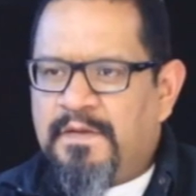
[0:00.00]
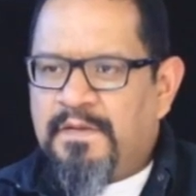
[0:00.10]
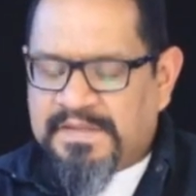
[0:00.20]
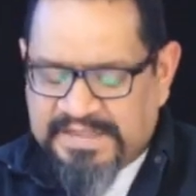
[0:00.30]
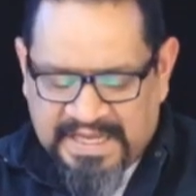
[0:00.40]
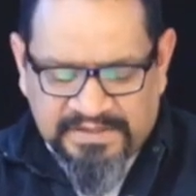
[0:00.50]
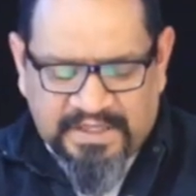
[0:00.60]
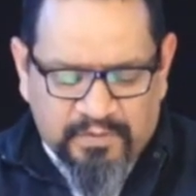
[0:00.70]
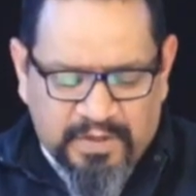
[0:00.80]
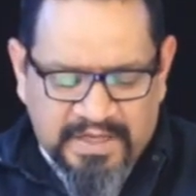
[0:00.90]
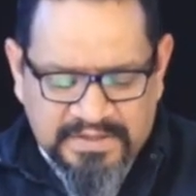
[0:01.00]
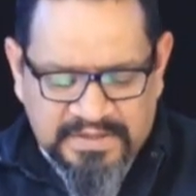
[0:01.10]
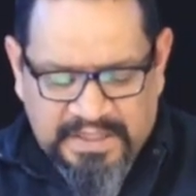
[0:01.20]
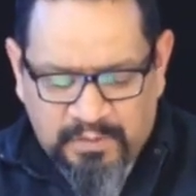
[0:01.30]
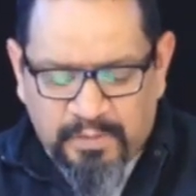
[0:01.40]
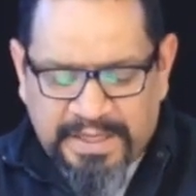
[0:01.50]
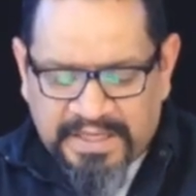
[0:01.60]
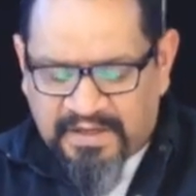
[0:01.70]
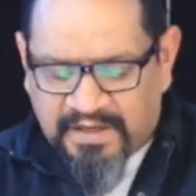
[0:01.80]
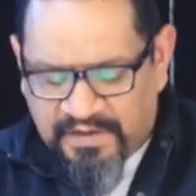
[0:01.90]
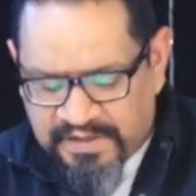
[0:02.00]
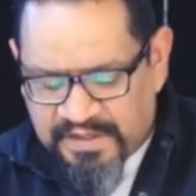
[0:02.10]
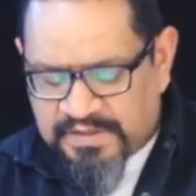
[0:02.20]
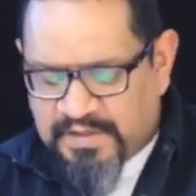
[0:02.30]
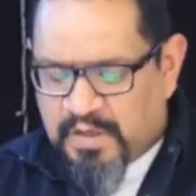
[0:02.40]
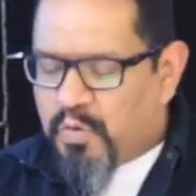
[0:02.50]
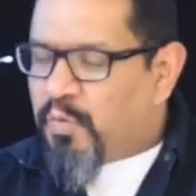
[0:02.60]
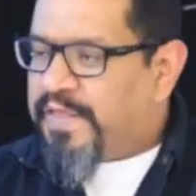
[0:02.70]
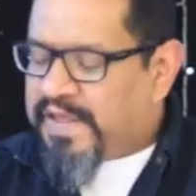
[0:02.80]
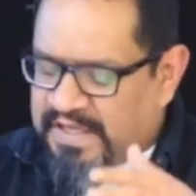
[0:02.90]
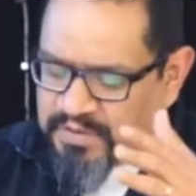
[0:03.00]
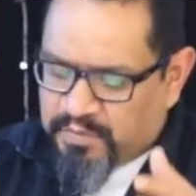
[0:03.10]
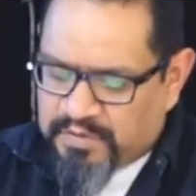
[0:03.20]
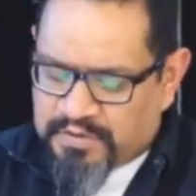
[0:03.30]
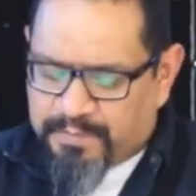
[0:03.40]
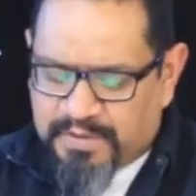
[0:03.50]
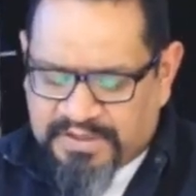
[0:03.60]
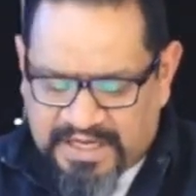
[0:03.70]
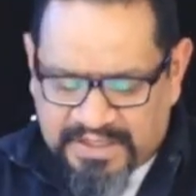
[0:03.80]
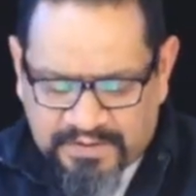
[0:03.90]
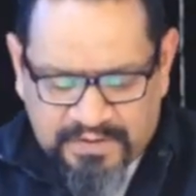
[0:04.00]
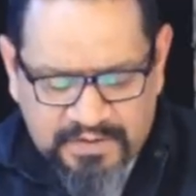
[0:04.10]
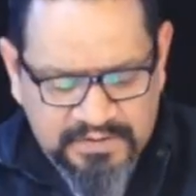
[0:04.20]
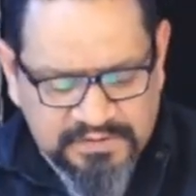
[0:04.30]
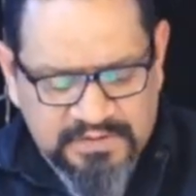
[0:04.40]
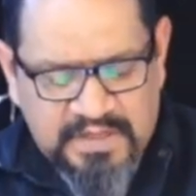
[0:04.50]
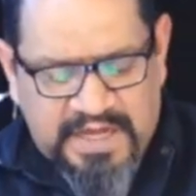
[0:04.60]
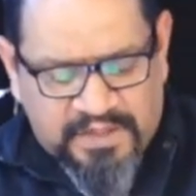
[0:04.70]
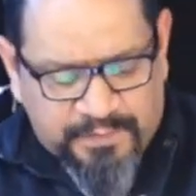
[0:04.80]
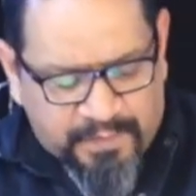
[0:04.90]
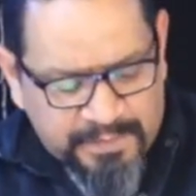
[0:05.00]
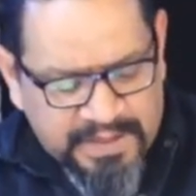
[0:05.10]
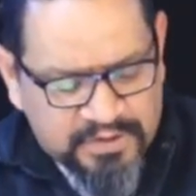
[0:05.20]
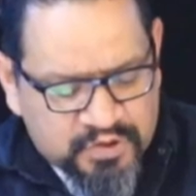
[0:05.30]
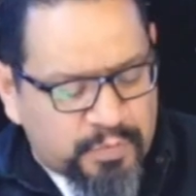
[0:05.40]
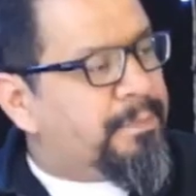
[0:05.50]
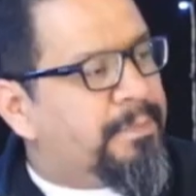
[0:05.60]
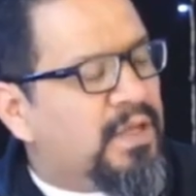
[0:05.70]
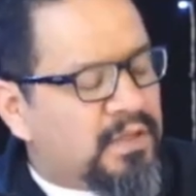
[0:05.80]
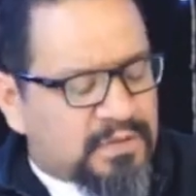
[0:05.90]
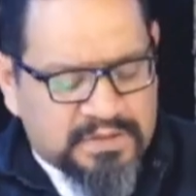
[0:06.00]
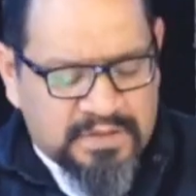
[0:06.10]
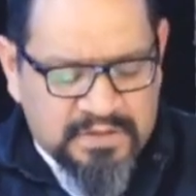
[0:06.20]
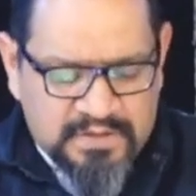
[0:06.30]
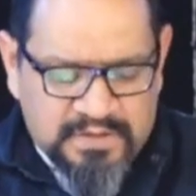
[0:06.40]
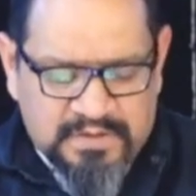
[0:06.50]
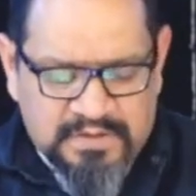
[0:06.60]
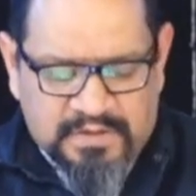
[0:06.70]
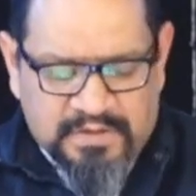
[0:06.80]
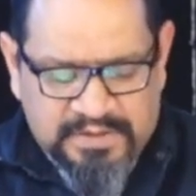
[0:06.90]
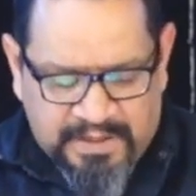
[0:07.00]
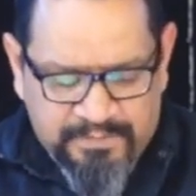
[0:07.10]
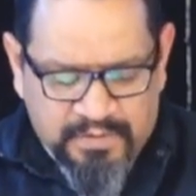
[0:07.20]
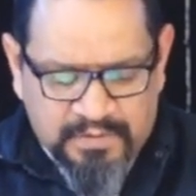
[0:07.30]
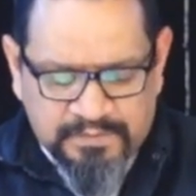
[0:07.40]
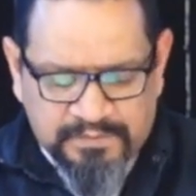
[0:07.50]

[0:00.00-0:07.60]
This Antichrist, he will make a covenant with Israel to protect her and to permit her to rebuild her temple.